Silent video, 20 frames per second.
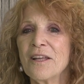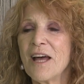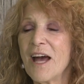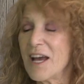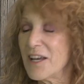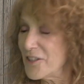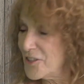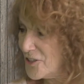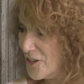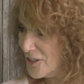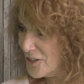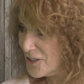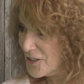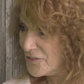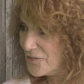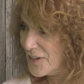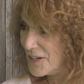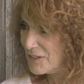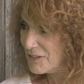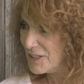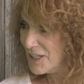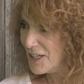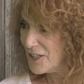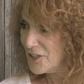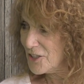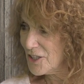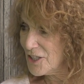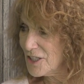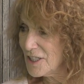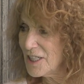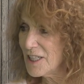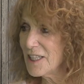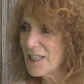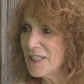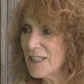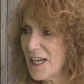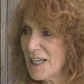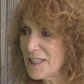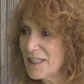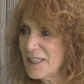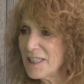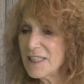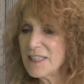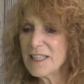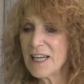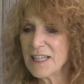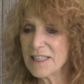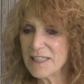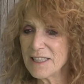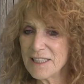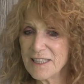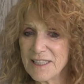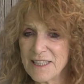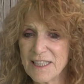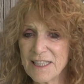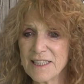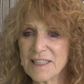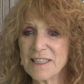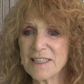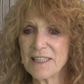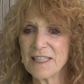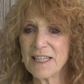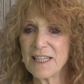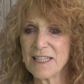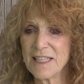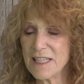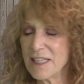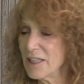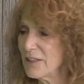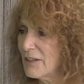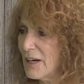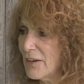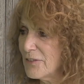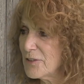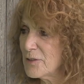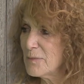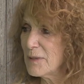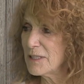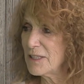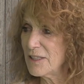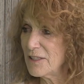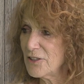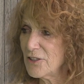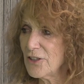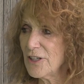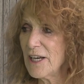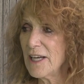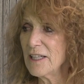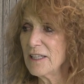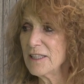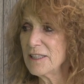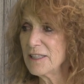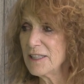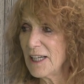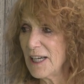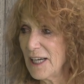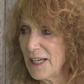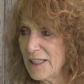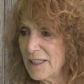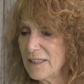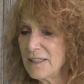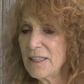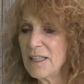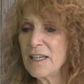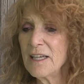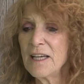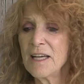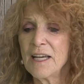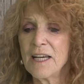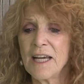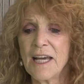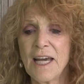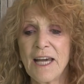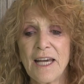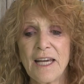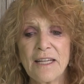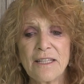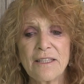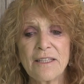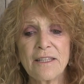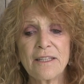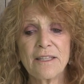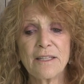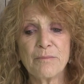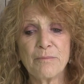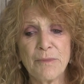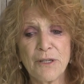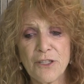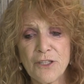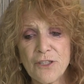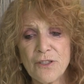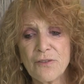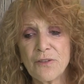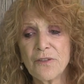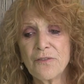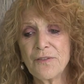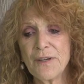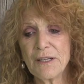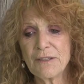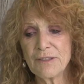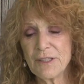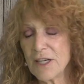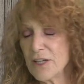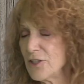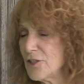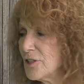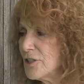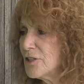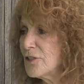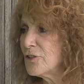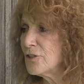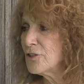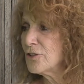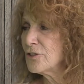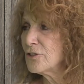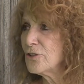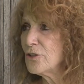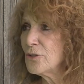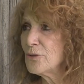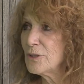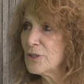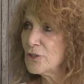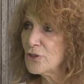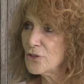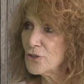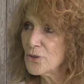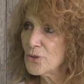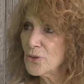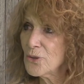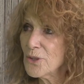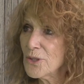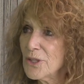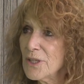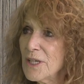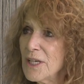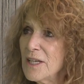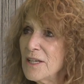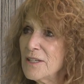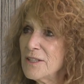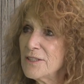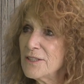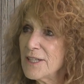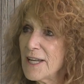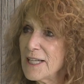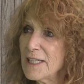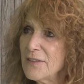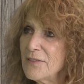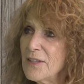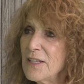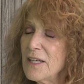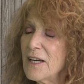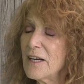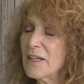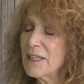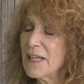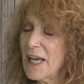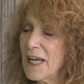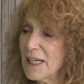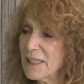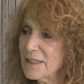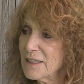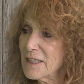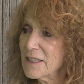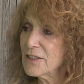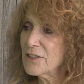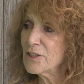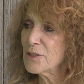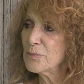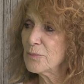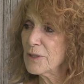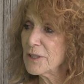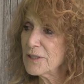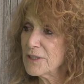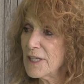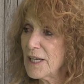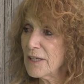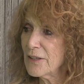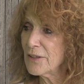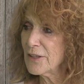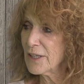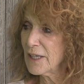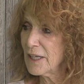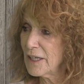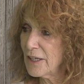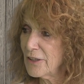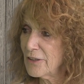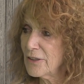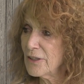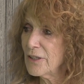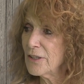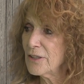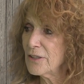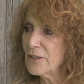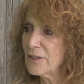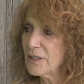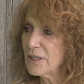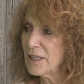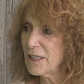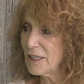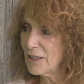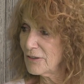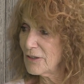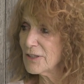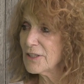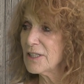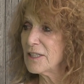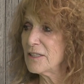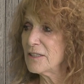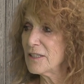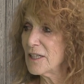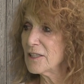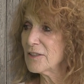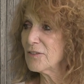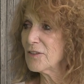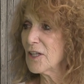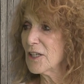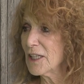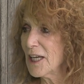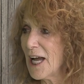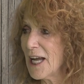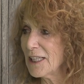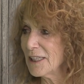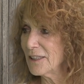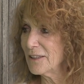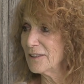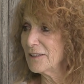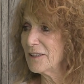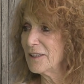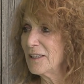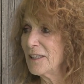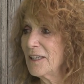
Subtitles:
I started the foundation in 1996, a year after my sister Ellen died. And the mission of the foundation is to ensure state-of-the-art access to breast health care here on the East End of Long Island.